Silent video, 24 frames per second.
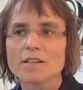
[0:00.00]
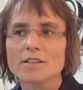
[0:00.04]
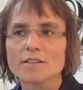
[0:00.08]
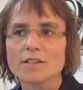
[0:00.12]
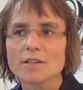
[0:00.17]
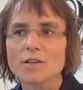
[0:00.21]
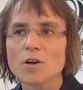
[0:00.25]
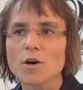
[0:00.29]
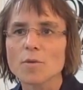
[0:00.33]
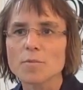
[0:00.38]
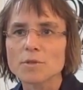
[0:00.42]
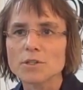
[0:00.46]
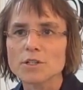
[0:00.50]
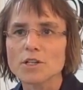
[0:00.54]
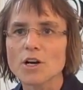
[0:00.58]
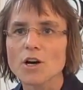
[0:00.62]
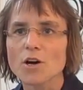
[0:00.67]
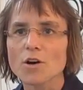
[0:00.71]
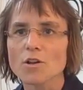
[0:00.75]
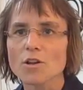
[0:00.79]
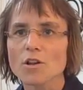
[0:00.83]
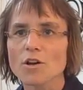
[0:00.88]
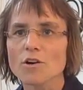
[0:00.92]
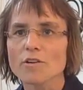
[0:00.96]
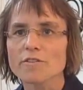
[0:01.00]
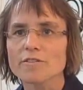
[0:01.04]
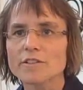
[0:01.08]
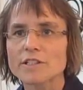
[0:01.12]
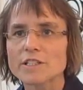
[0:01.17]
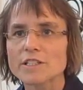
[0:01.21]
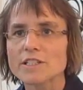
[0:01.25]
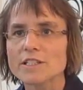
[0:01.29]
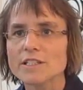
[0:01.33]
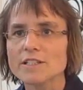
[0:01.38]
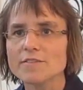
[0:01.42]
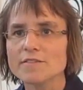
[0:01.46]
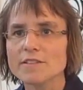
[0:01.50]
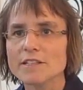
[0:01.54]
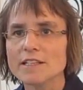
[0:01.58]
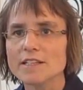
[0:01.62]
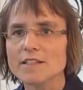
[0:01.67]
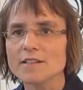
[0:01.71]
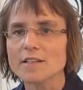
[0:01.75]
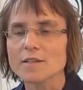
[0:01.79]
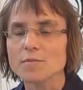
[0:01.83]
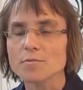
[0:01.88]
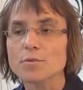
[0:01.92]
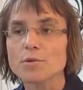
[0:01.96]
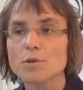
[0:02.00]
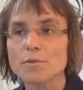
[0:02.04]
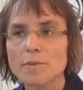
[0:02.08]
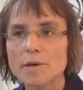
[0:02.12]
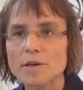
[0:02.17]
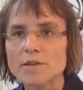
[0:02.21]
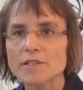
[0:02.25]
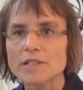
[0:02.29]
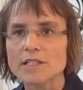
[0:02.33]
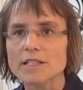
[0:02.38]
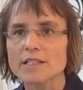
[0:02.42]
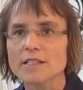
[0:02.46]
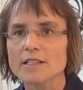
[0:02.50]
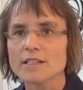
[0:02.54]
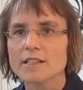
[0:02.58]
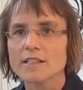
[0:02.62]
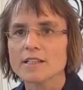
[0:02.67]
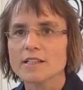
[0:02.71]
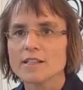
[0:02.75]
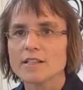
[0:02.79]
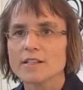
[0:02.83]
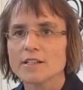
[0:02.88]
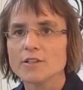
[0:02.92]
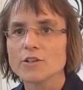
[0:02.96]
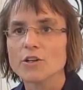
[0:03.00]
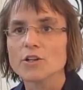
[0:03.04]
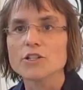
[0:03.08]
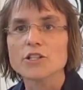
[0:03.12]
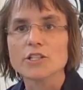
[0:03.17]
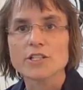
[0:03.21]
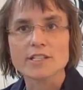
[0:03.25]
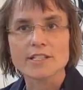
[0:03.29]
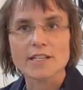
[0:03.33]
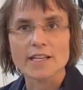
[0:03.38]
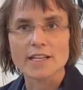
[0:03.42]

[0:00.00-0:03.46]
the common goal of achieving and promoting not just